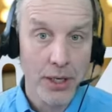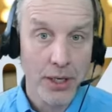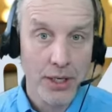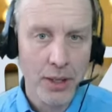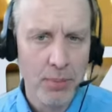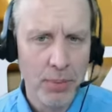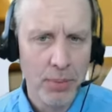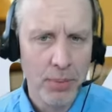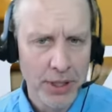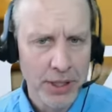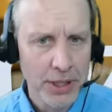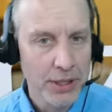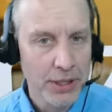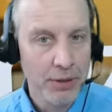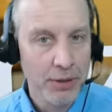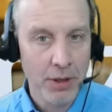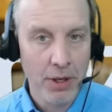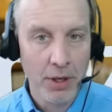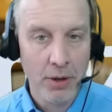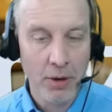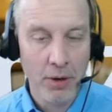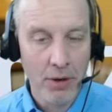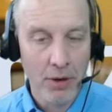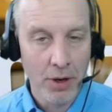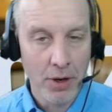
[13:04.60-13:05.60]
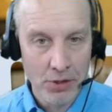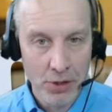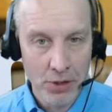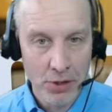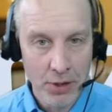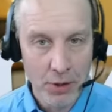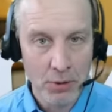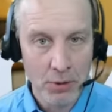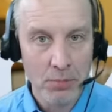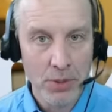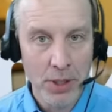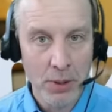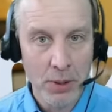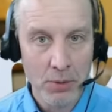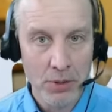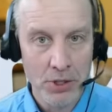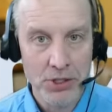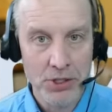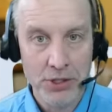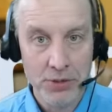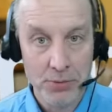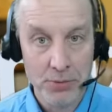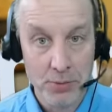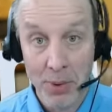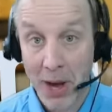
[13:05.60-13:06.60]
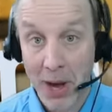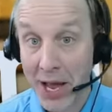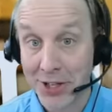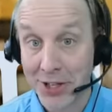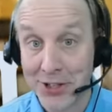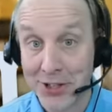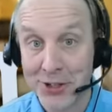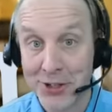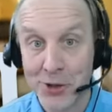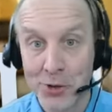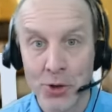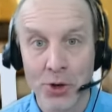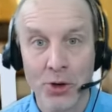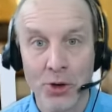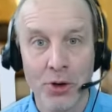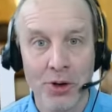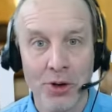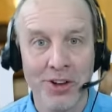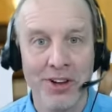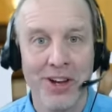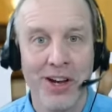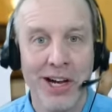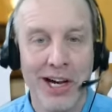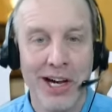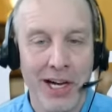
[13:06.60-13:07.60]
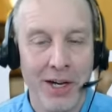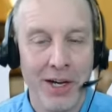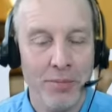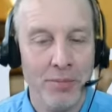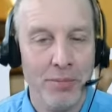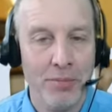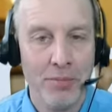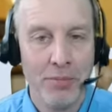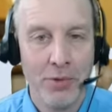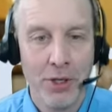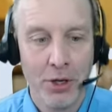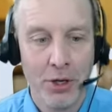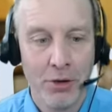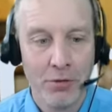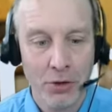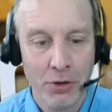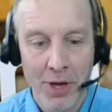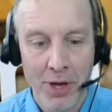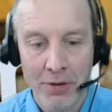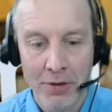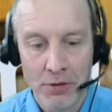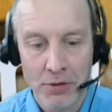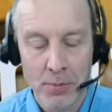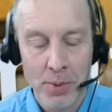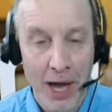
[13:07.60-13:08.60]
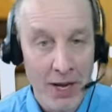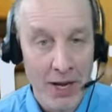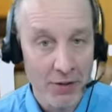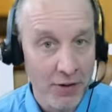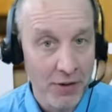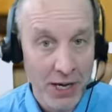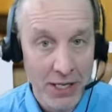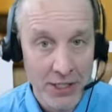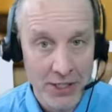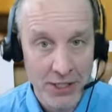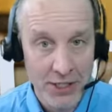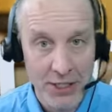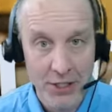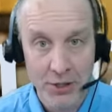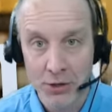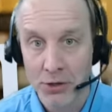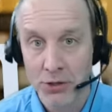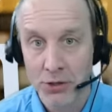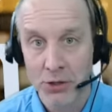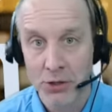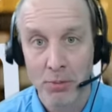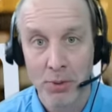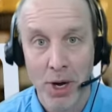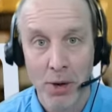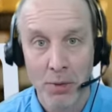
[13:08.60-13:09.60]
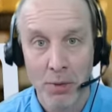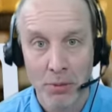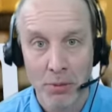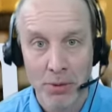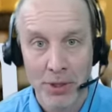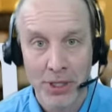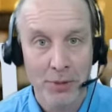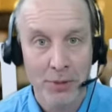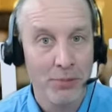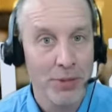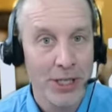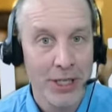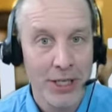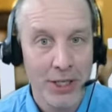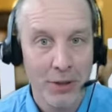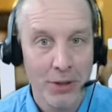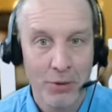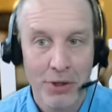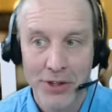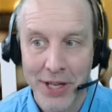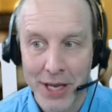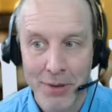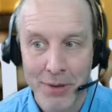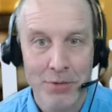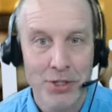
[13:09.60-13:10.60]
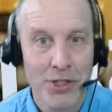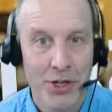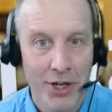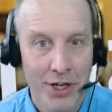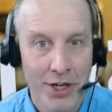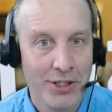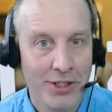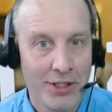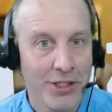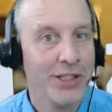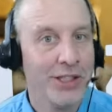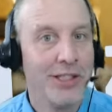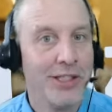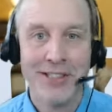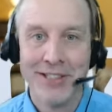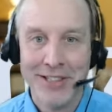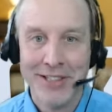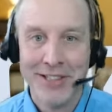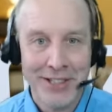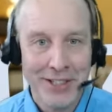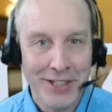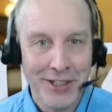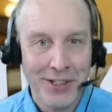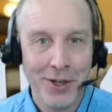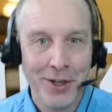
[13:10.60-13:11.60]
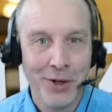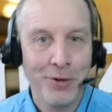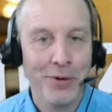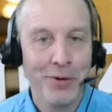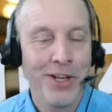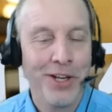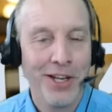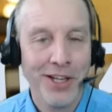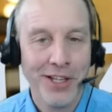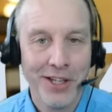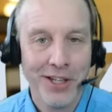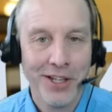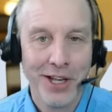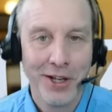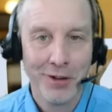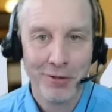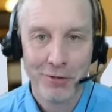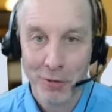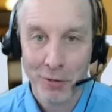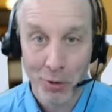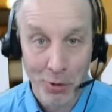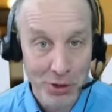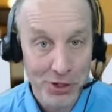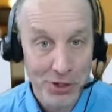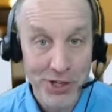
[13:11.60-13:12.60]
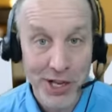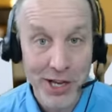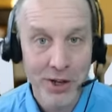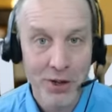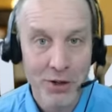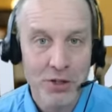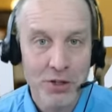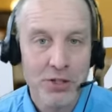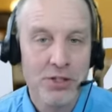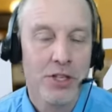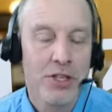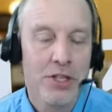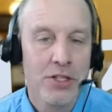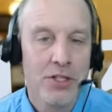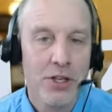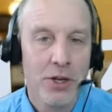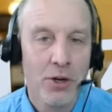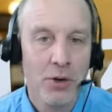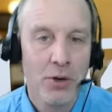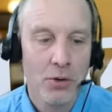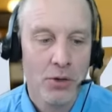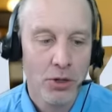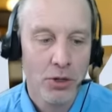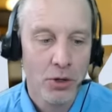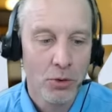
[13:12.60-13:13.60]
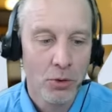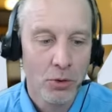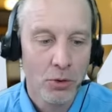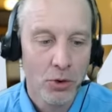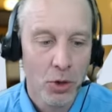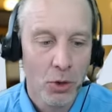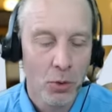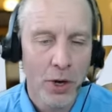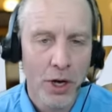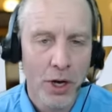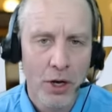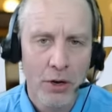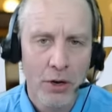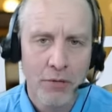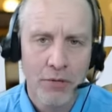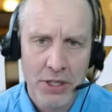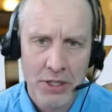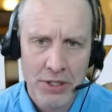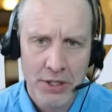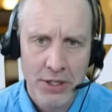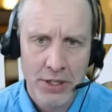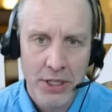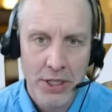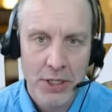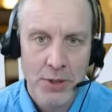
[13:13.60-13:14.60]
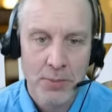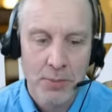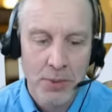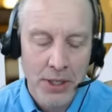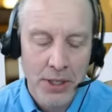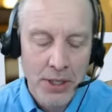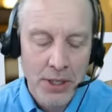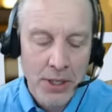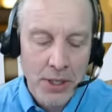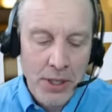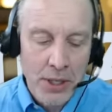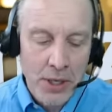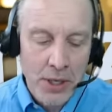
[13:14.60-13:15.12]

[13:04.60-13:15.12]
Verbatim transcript: company. Obviously they would be able to spot it sooner. If you have Spotify skills, you're probably competing with Amazon, for sales. And so you're aware of these things, but